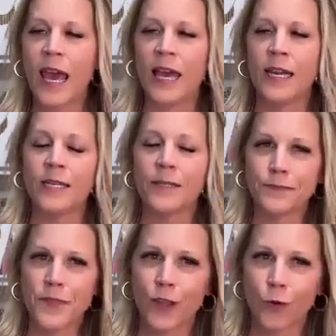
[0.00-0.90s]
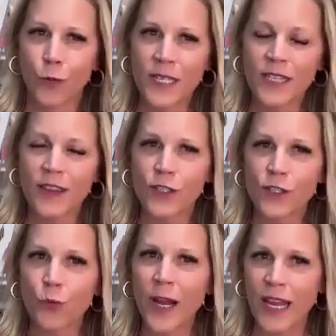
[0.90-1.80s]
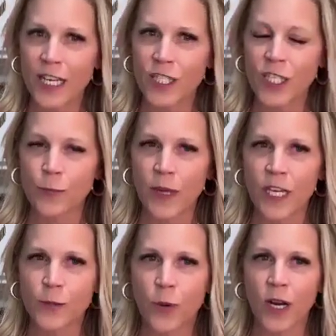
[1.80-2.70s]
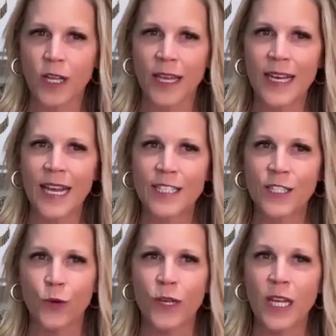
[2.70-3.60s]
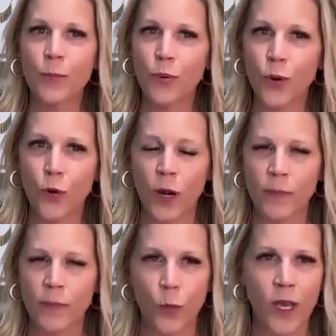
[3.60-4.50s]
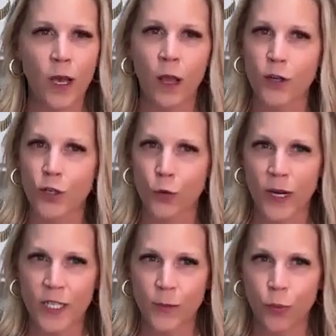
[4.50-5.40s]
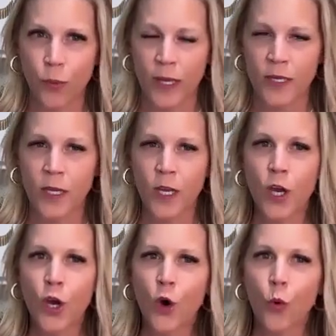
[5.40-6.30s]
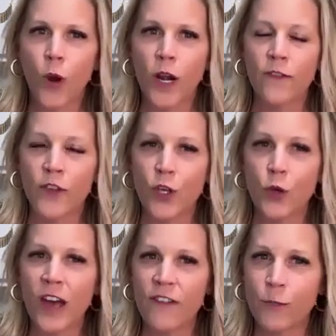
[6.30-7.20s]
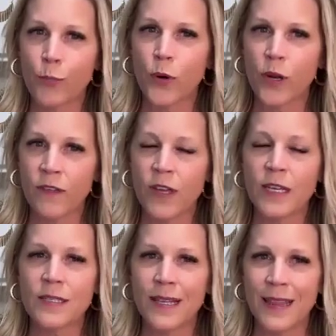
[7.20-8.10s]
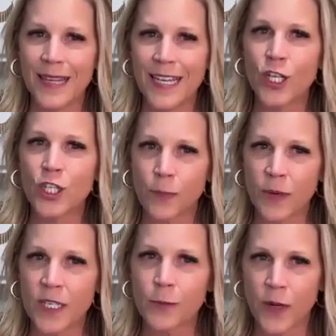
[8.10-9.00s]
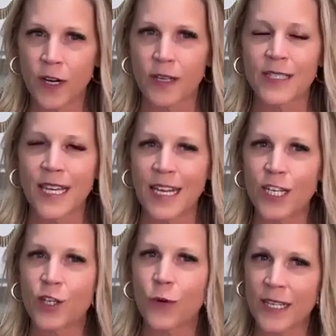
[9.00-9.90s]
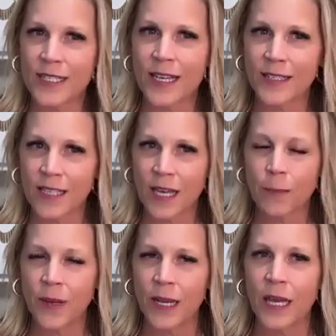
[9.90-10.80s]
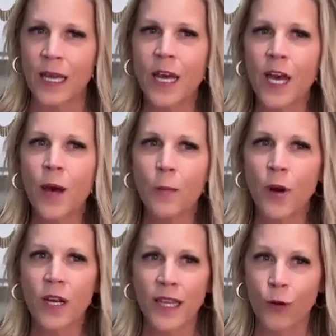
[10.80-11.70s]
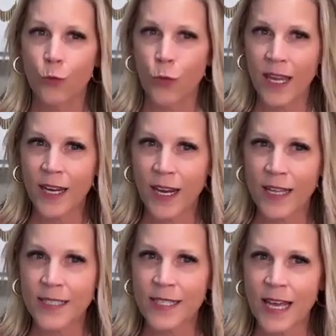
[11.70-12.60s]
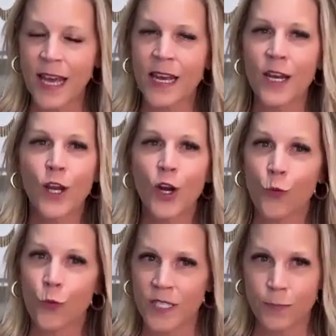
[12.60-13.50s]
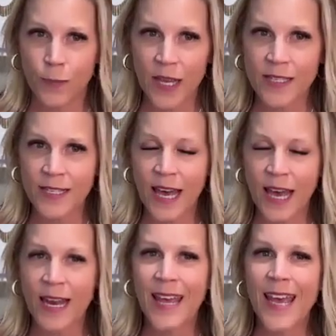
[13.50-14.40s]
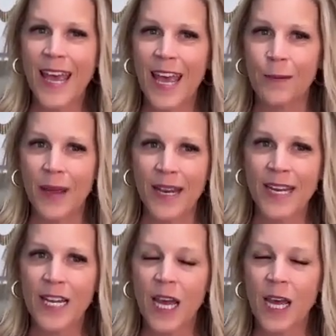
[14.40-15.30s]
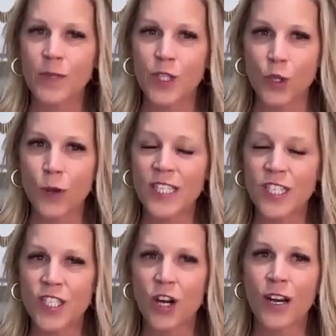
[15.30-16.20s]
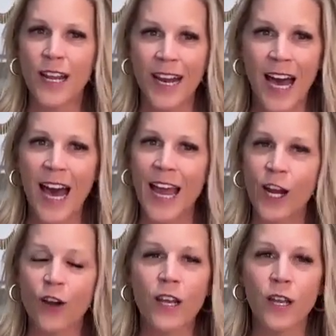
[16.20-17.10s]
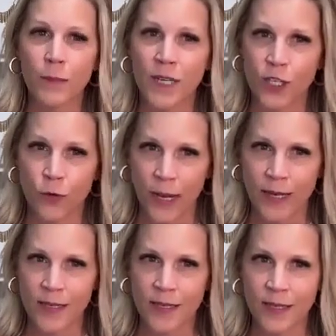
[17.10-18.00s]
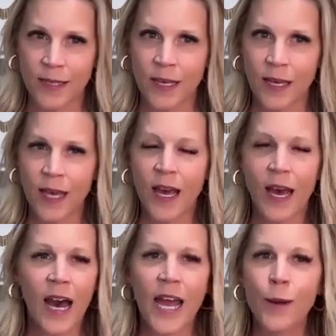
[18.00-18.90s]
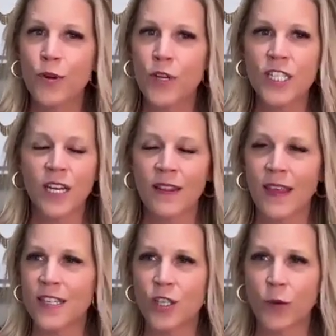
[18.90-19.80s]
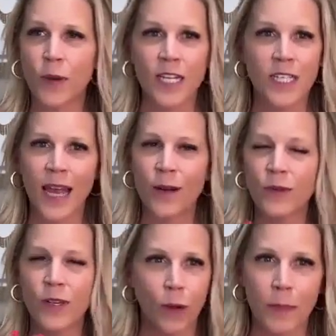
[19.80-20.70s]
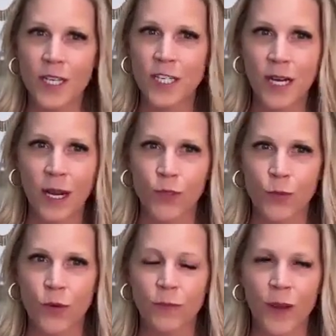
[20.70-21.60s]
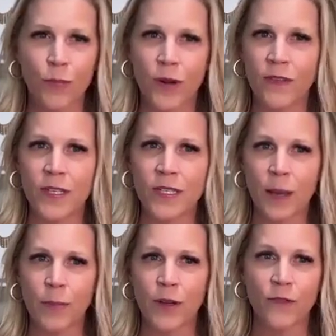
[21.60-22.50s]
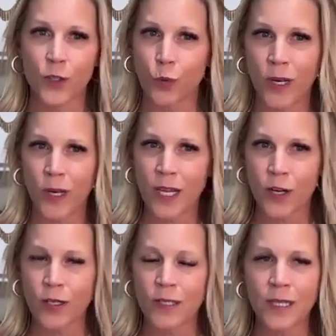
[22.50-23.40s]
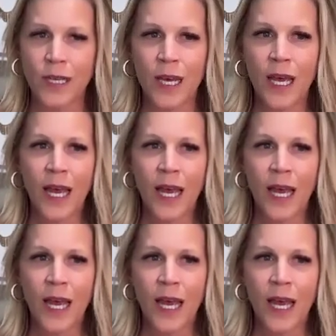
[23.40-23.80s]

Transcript: And the reason there's a range is because Park Lane has a unique program that we call our direct to point, where if you have previous leadership experience in a direct sales company, Park Lane recognizes that, respects that, and many times you can start at a higher commission rate. I appreciated that so much. I mentioned I was with my previous company for 20 years.